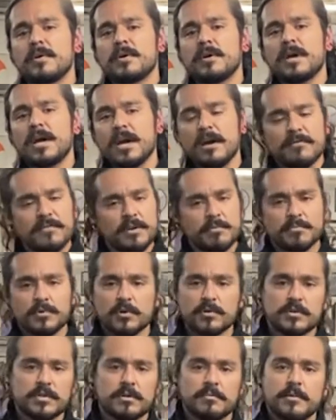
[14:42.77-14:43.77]
Have I
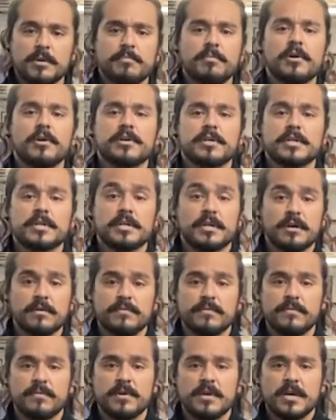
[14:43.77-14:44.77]
broken them apart enough?
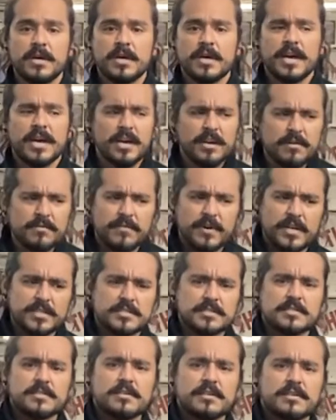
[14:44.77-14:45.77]
Have I
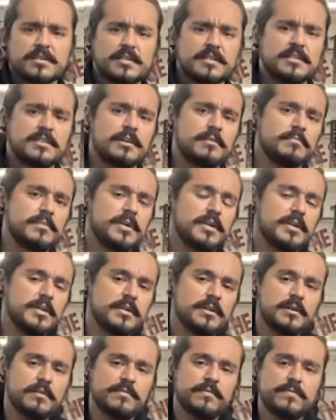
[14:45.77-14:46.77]
studied them
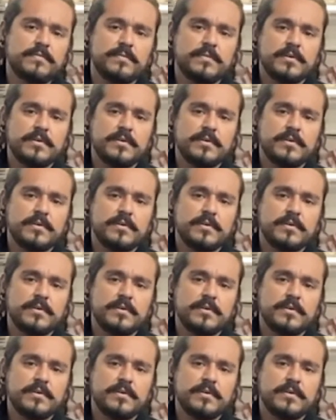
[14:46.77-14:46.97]
enough?